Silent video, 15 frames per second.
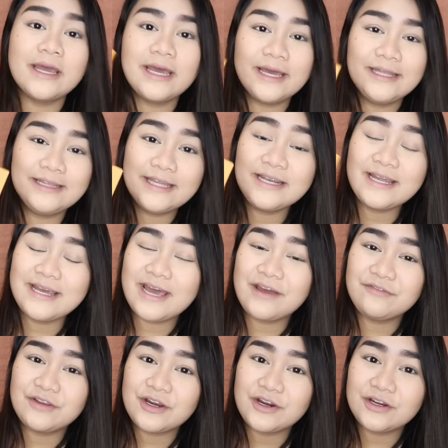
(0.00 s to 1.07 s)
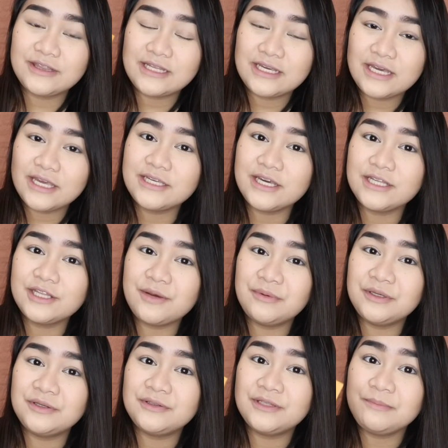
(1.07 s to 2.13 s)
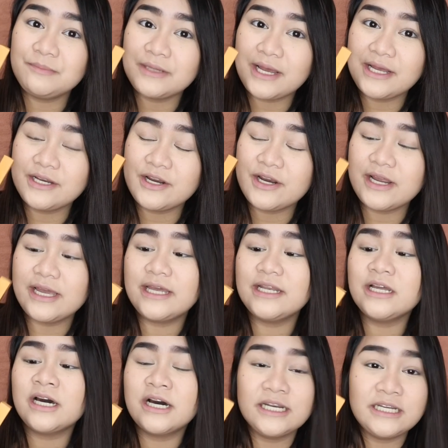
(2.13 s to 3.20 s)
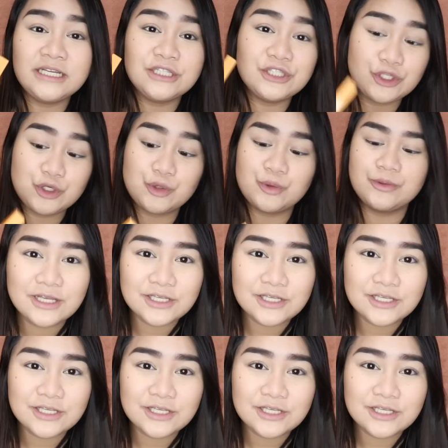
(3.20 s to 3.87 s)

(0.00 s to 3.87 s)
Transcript: And then I have here the KKW Lip Liner in Honey 2.